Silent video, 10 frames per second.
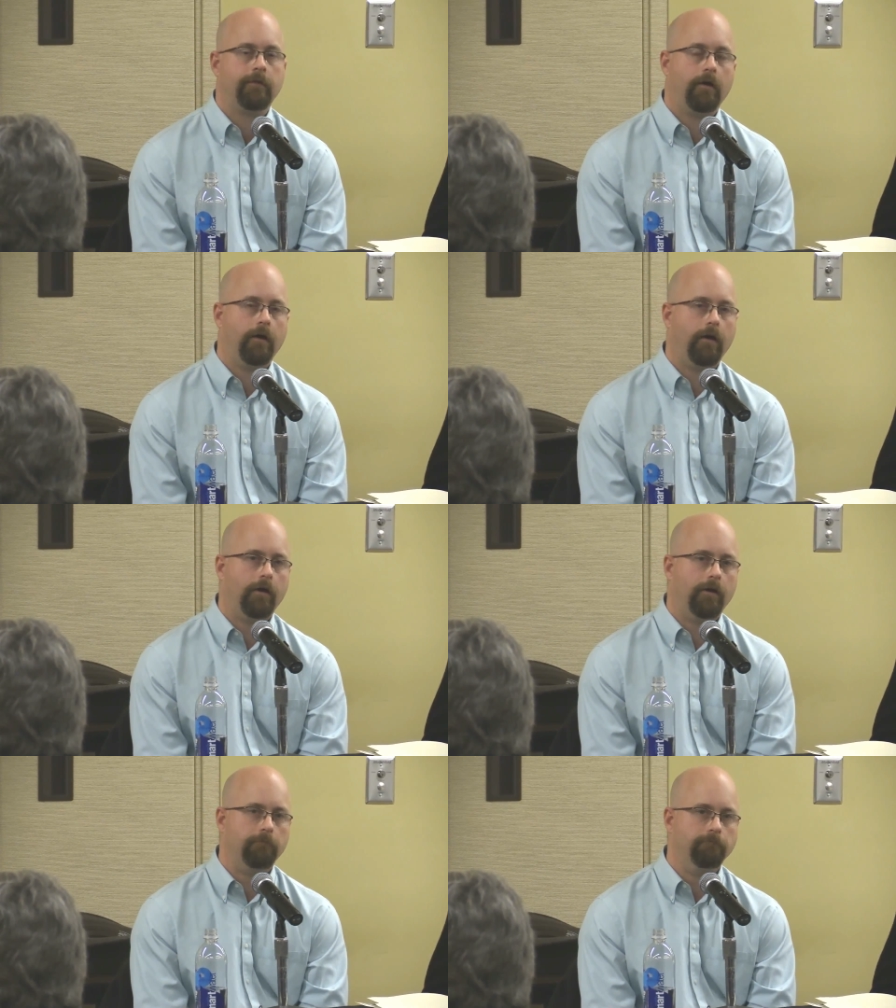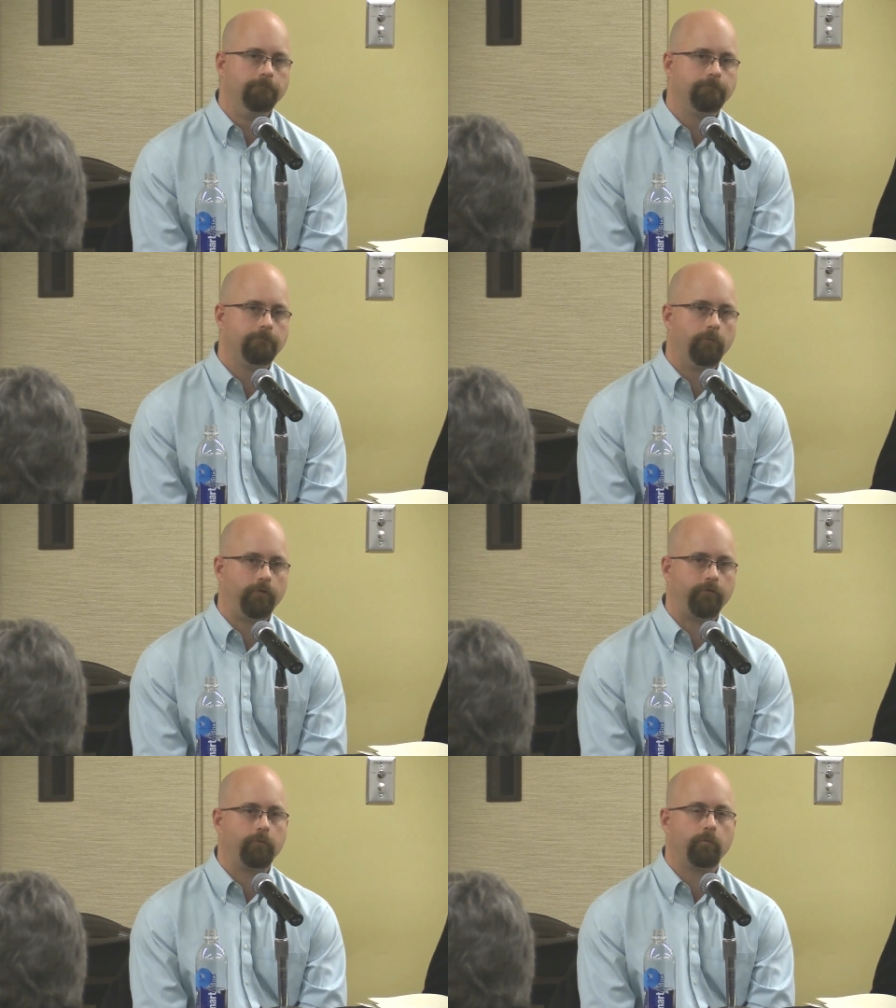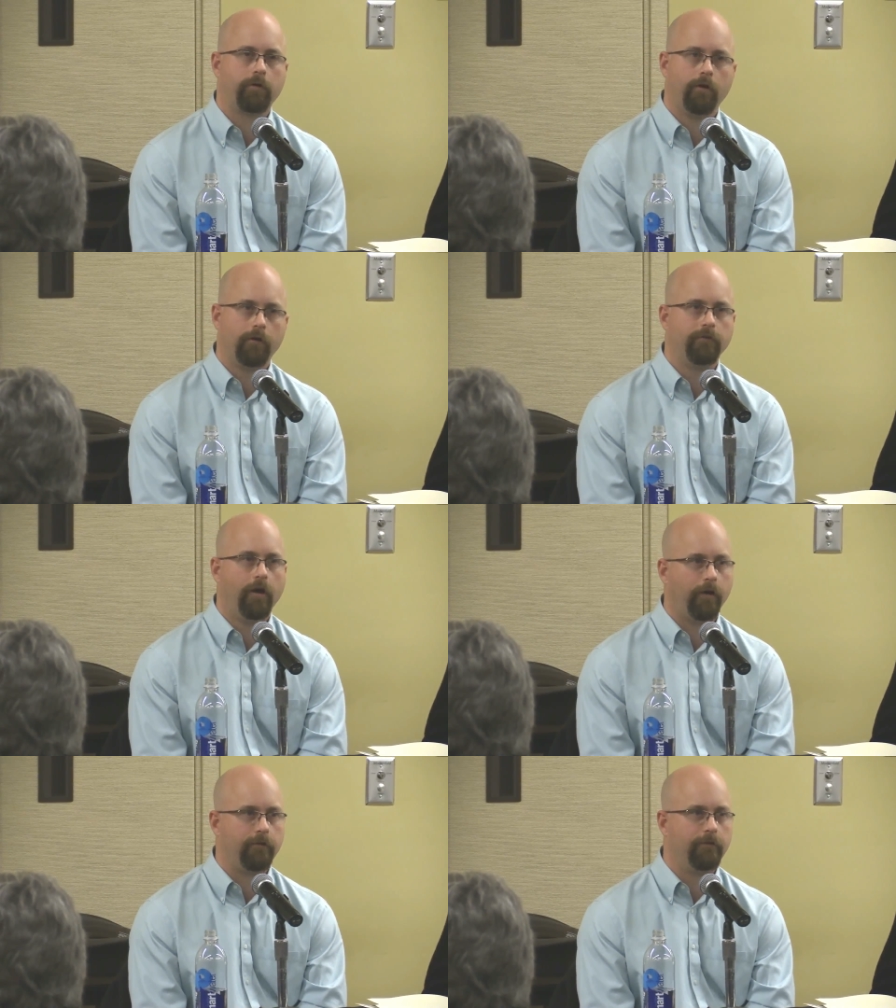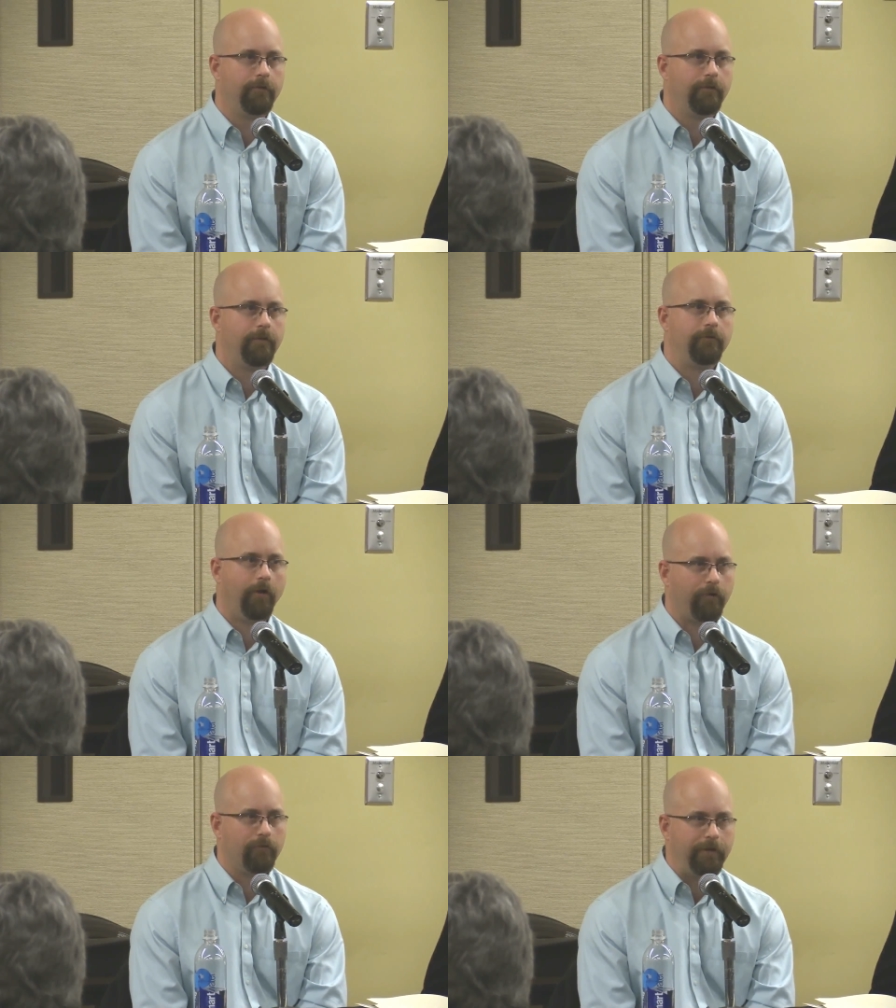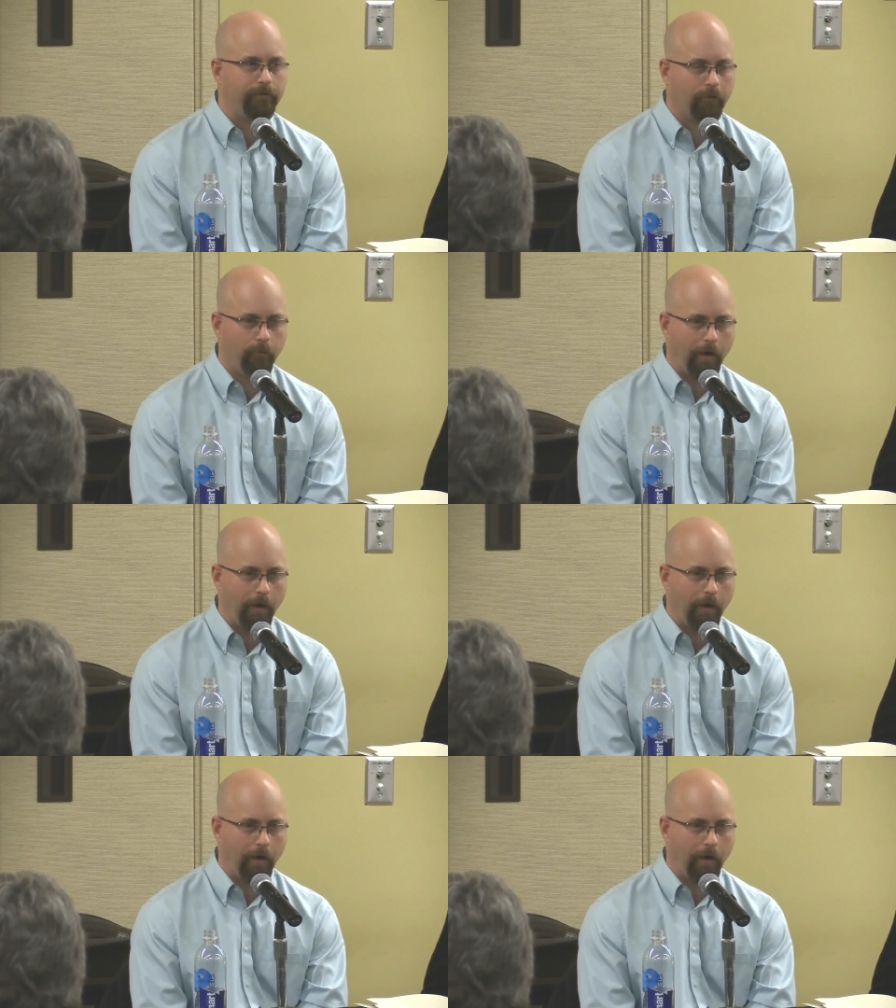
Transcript: Um, which were called non non lethal